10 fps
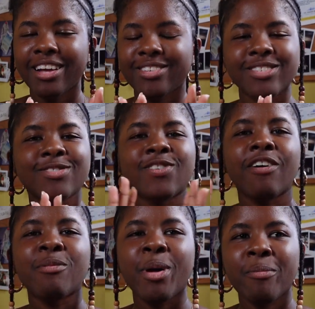just
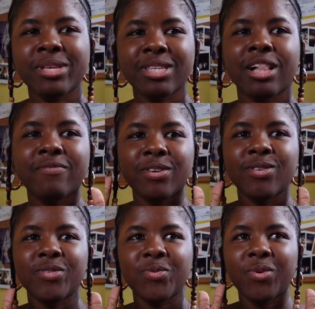travel by myself
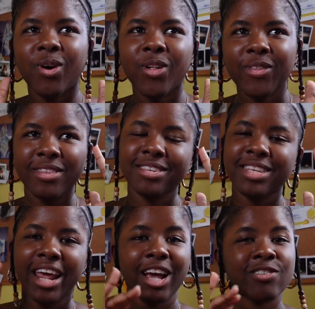and do all the things
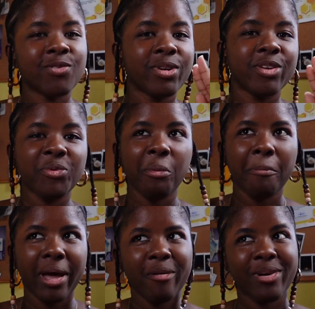that I actually want to do
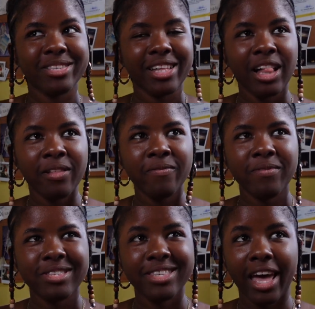by myself.
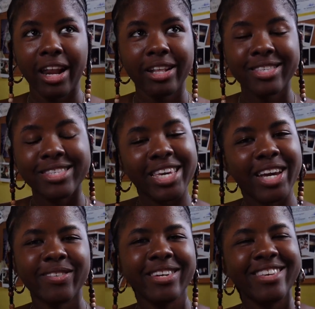It's kind of
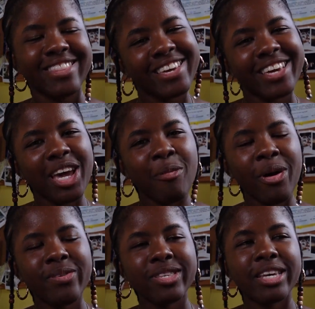scary thinking
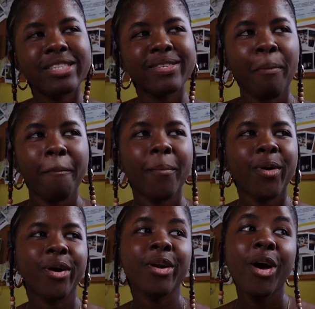about it,
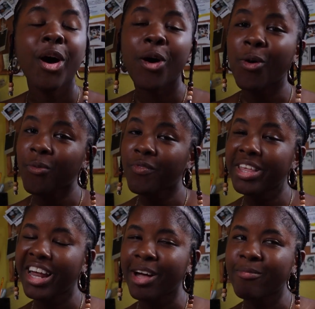but hopefully
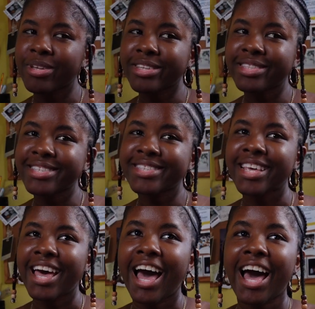it happens.
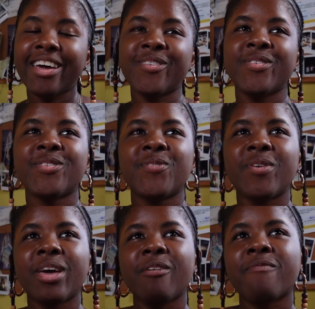I don't know
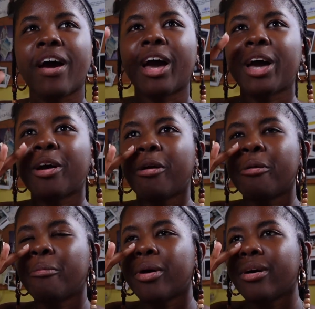if I
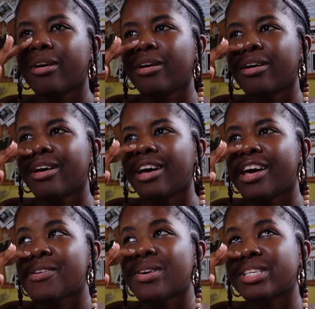
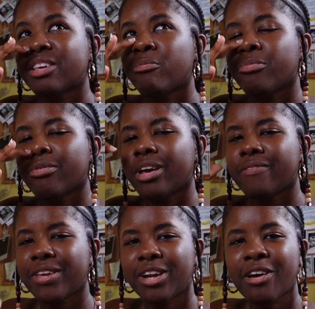don't want to say
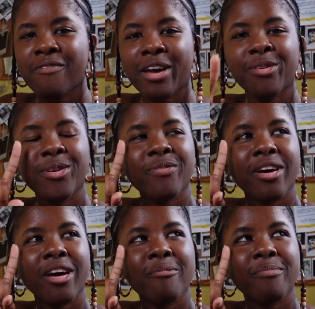brave enough. I don't know if
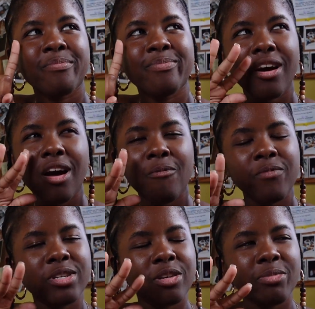I'm
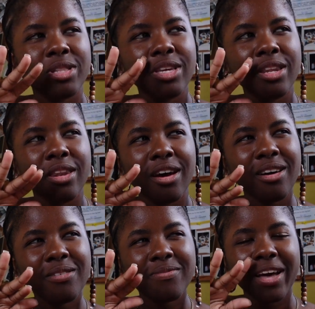comfortable
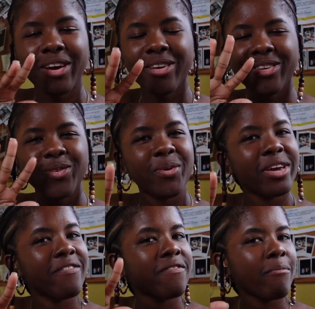enough at doing
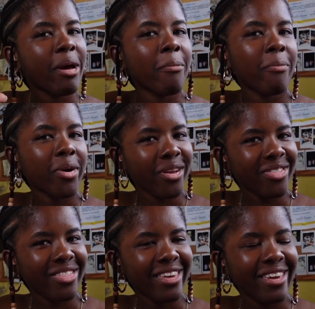it for my
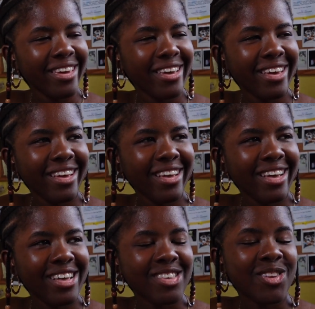birthday,
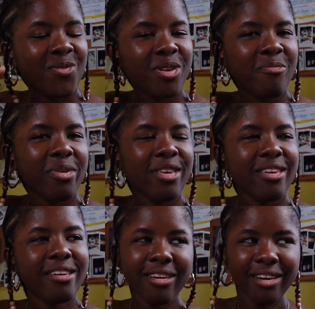because I'd want to
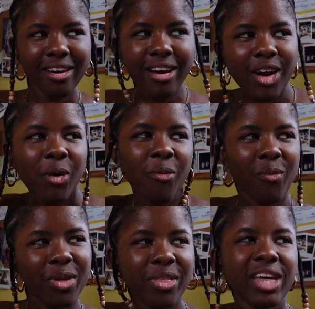be
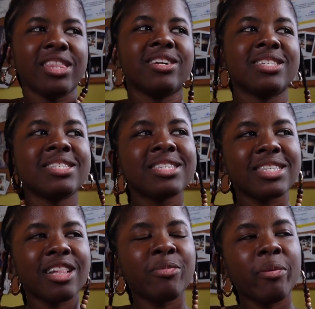with others to
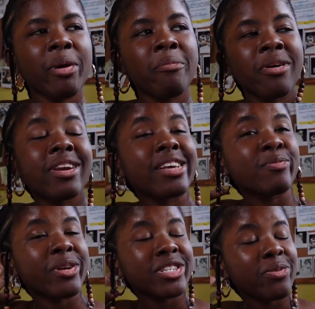celebrate my birthday,
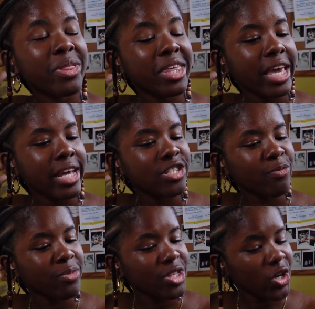especially with the age
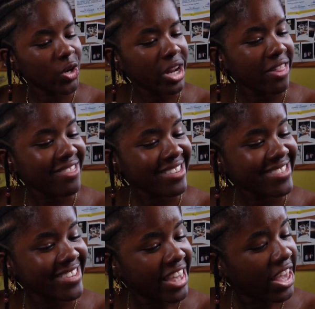I'm turning
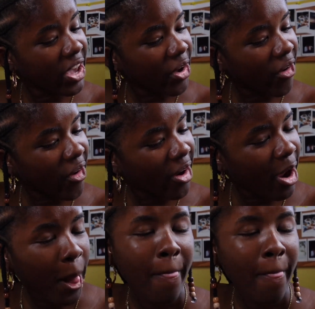this year.